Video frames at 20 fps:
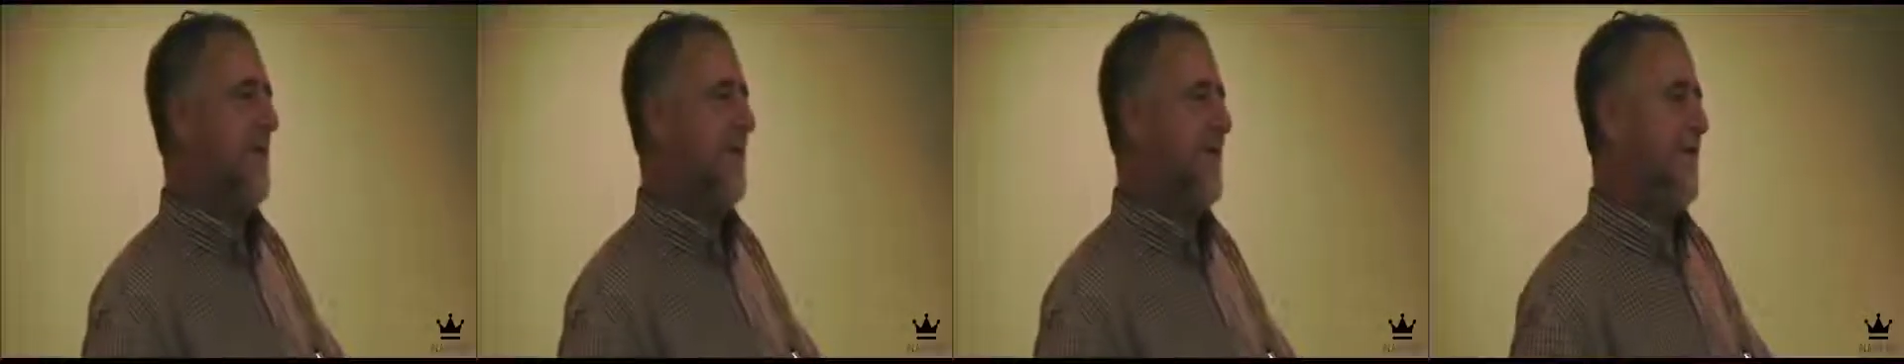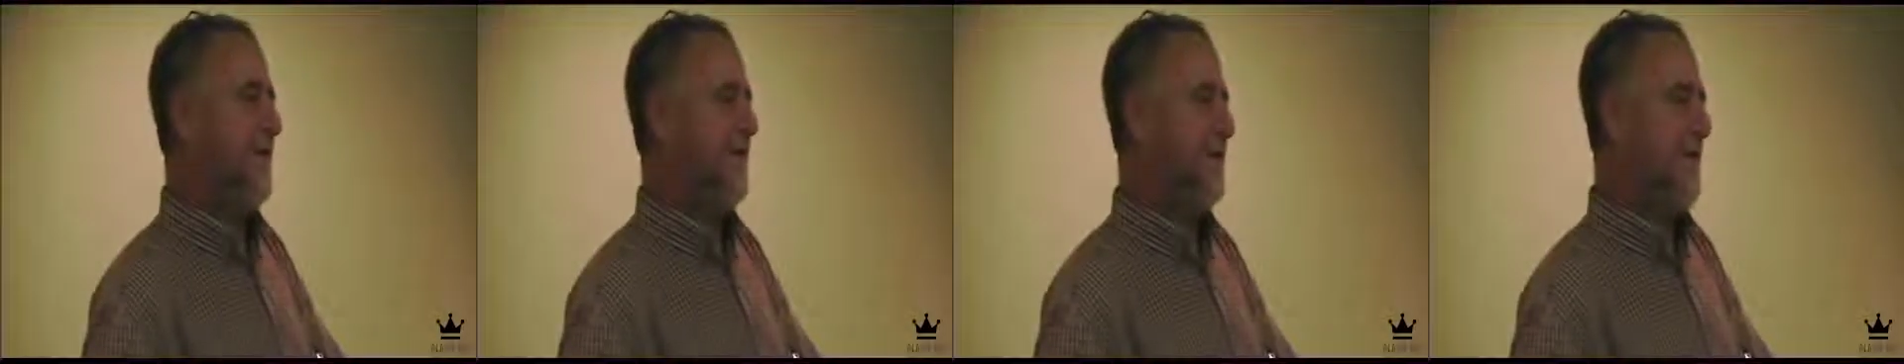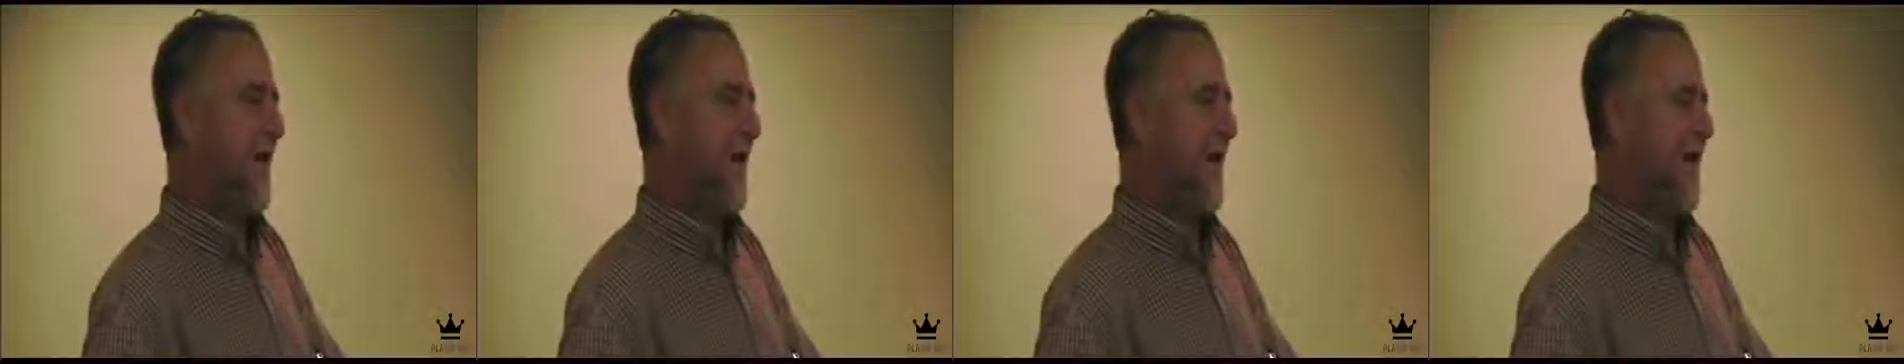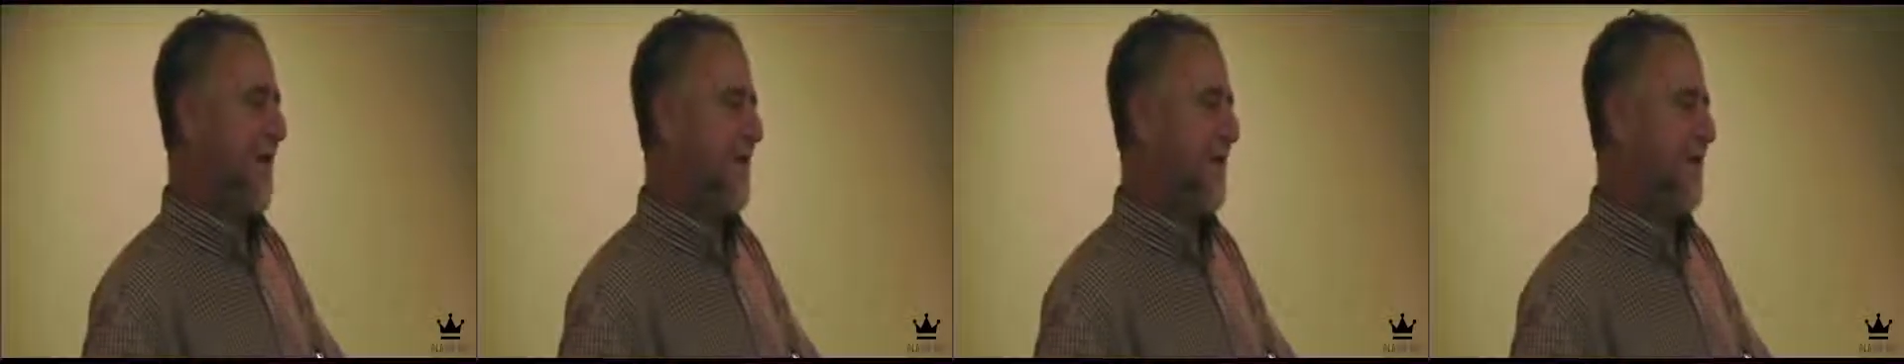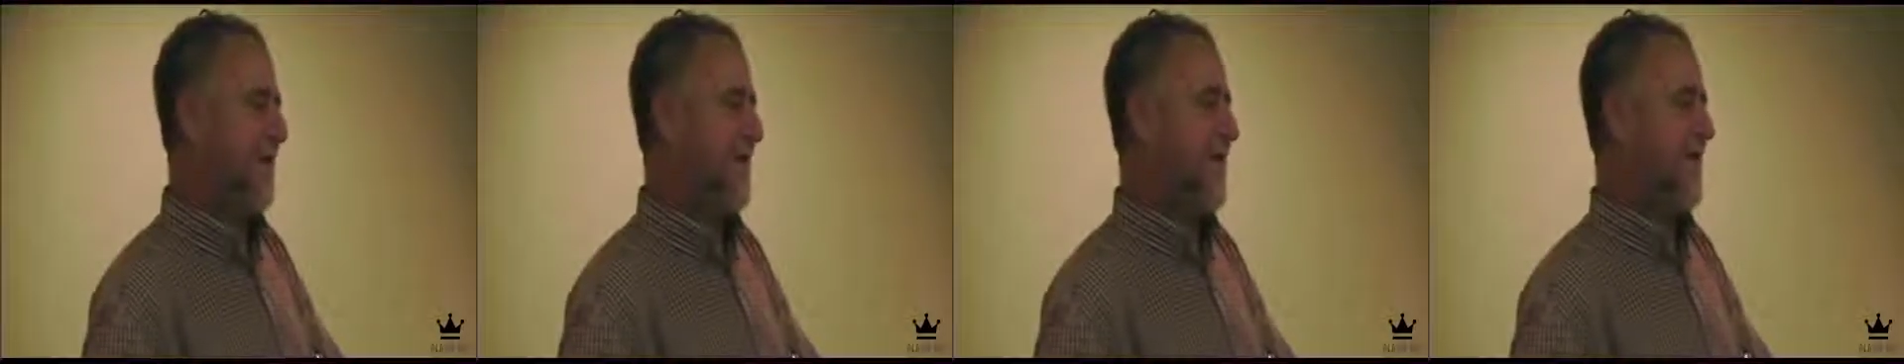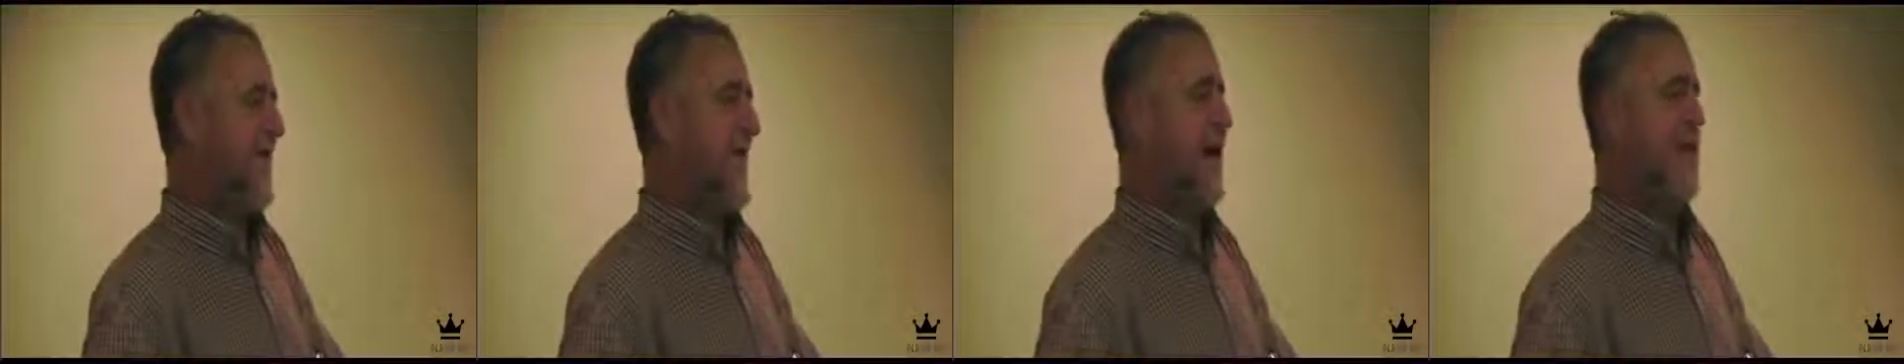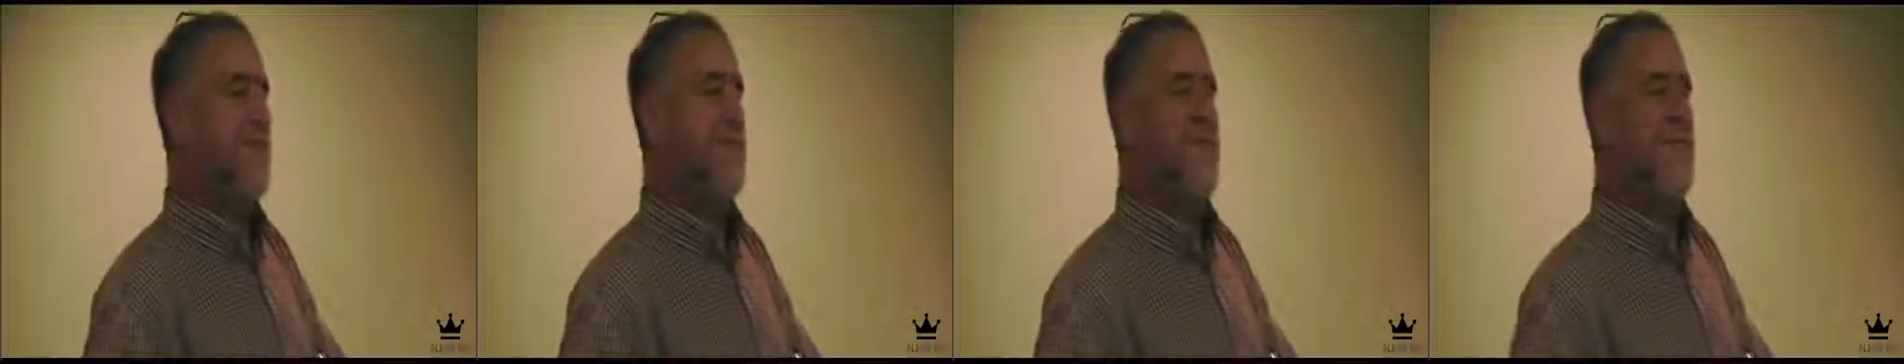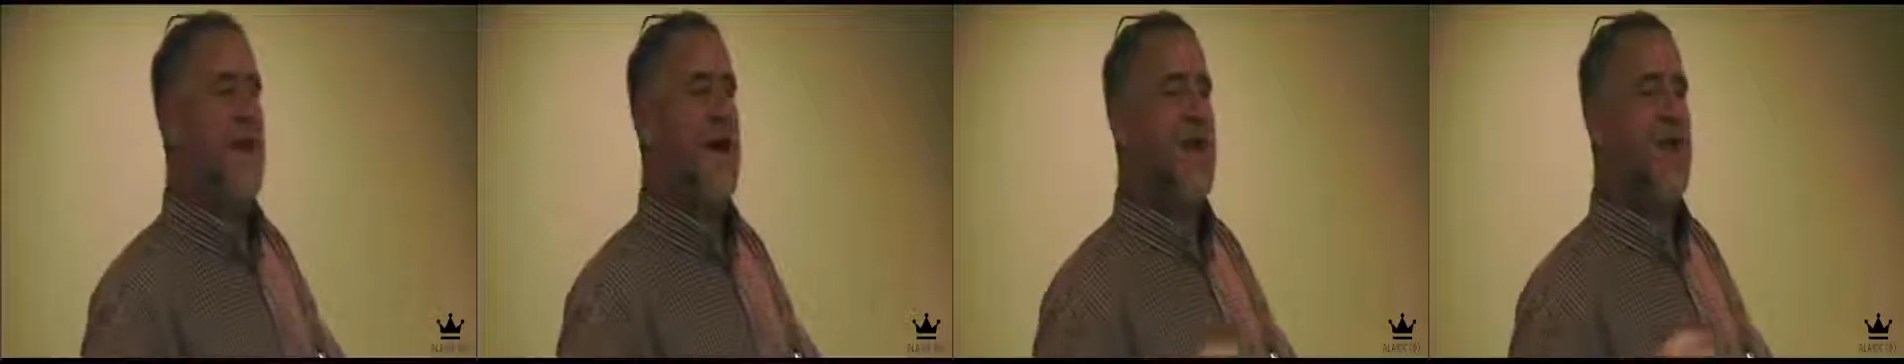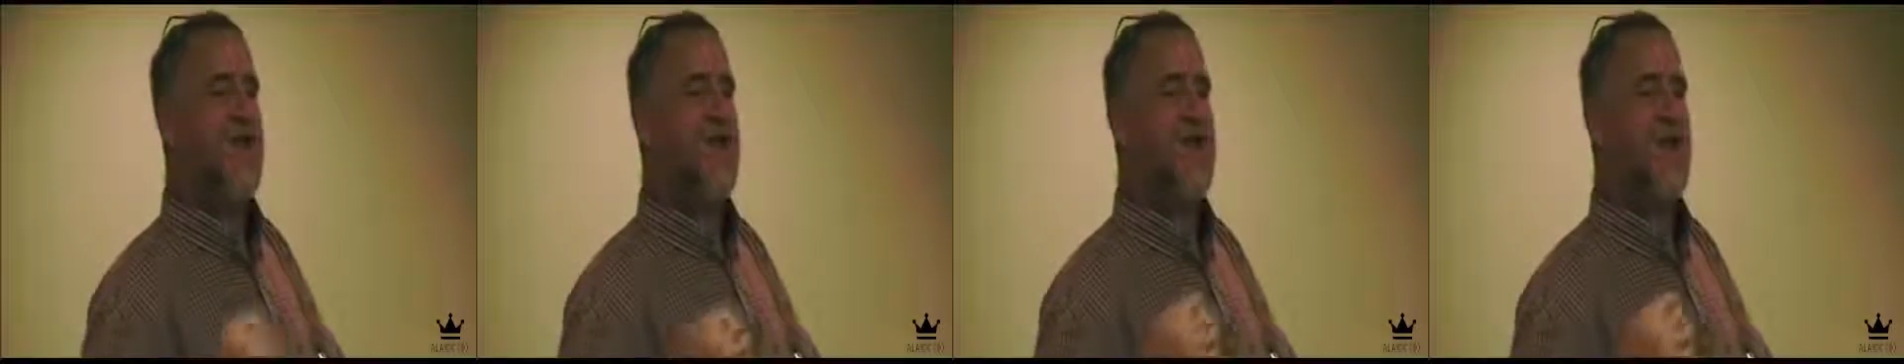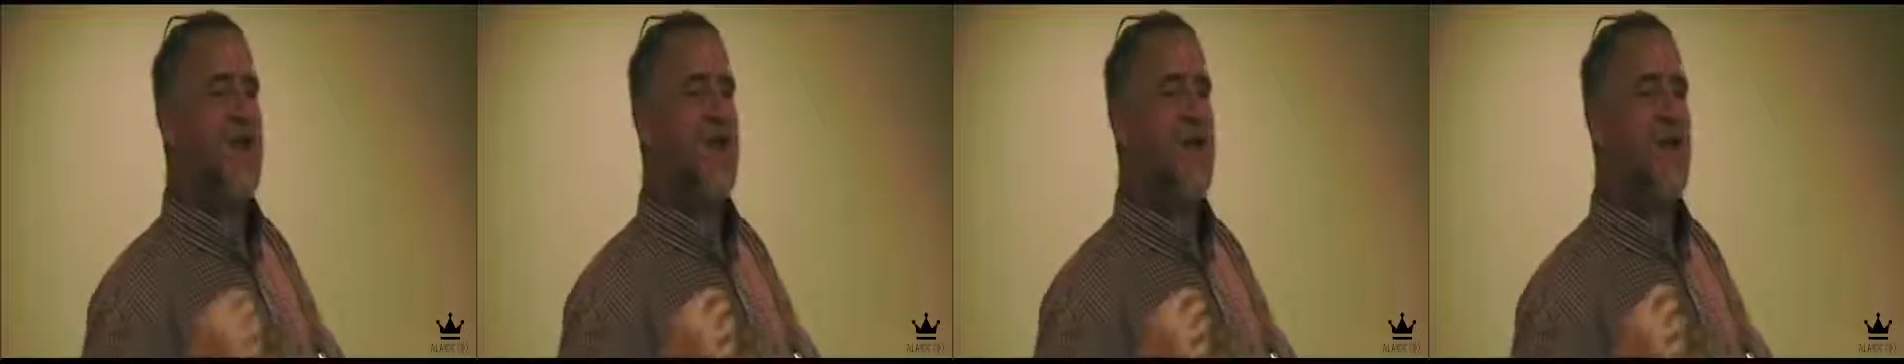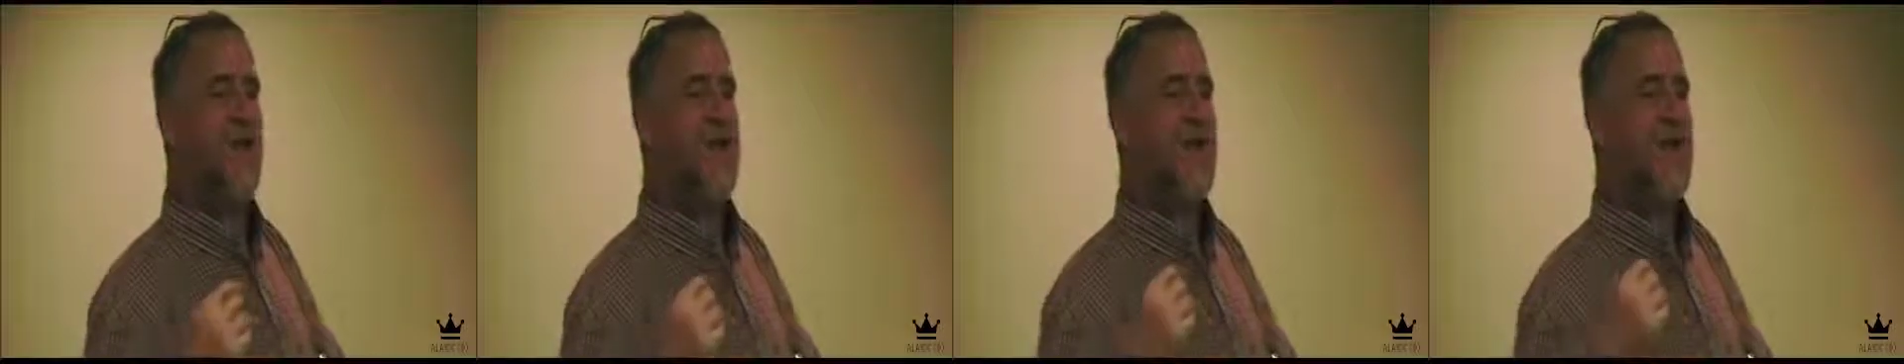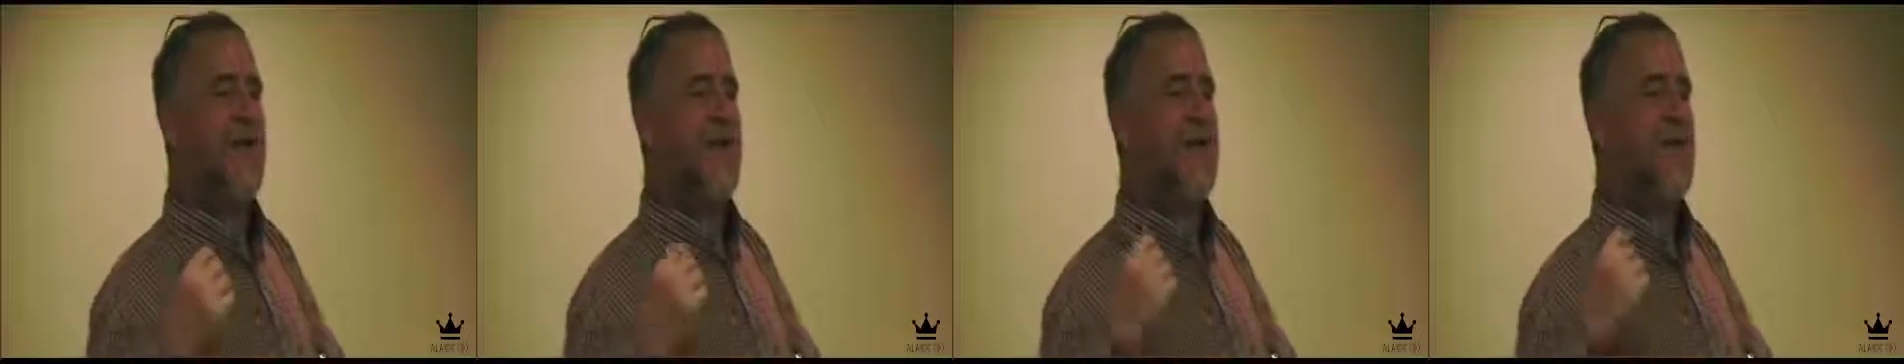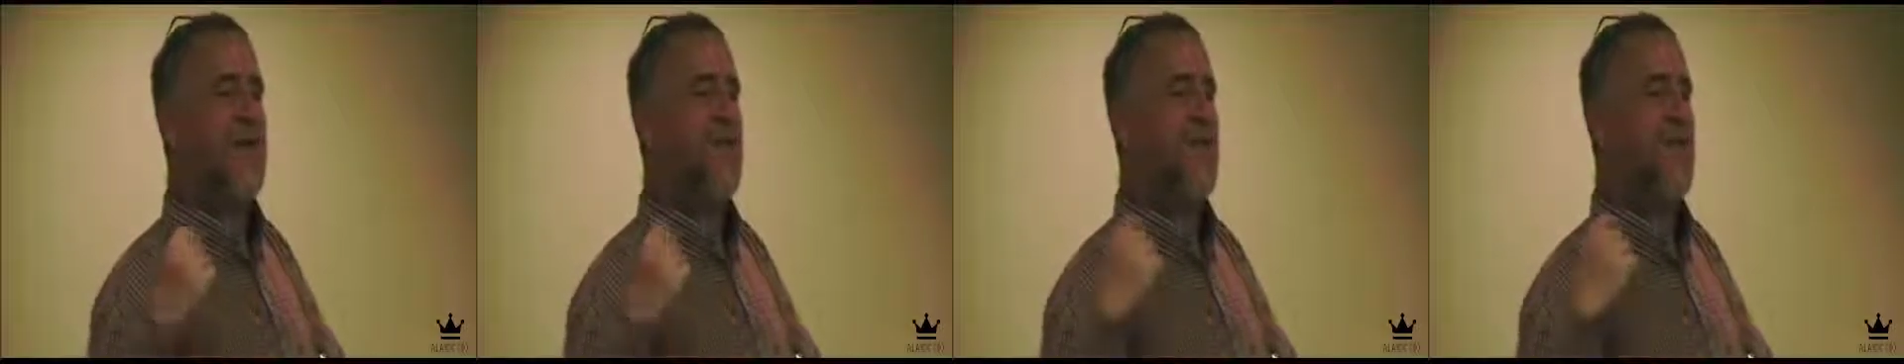in fact, a magical